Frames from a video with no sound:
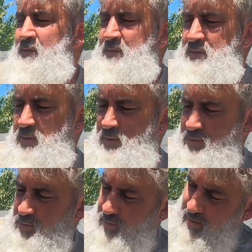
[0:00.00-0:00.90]
so I
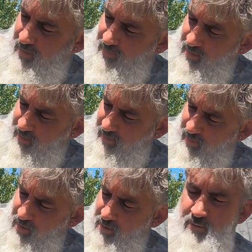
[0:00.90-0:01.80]
should be giving this a
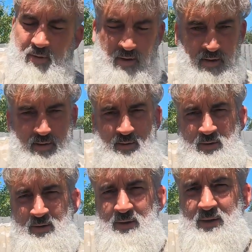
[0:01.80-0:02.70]
go.
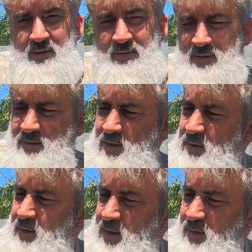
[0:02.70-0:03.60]
Giving this a go
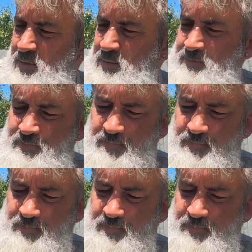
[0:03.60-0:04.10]
later on.